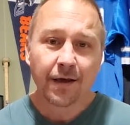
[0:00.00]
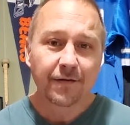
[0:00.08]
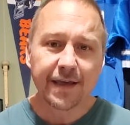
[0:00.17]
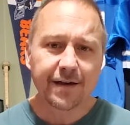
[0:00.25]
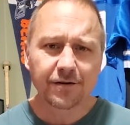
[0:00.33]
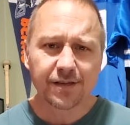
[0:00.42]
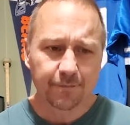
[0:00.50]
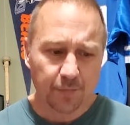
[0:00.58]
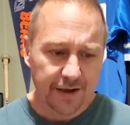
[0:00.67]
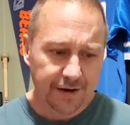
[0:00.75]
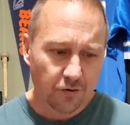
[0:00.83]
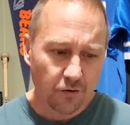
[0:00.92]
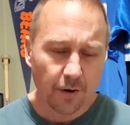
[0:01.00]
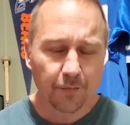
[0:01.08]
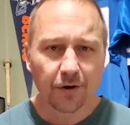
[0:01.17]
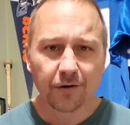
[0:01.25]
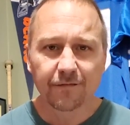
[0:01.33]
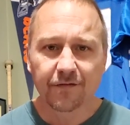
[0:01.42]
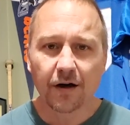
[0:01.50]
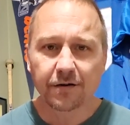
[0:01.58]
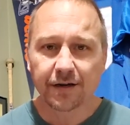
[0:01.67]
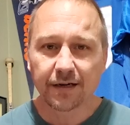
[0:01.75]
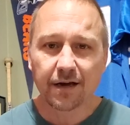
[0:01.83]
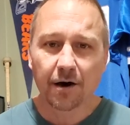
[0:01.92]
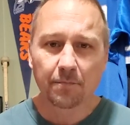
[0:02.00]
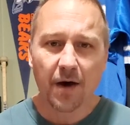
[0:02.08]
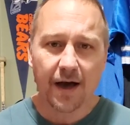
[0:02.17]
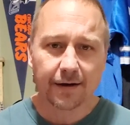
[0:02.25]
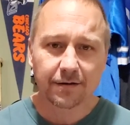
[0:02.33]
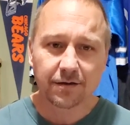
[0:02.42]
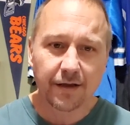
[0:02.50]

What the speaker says: The Eagles have played horrible. A valiant comeback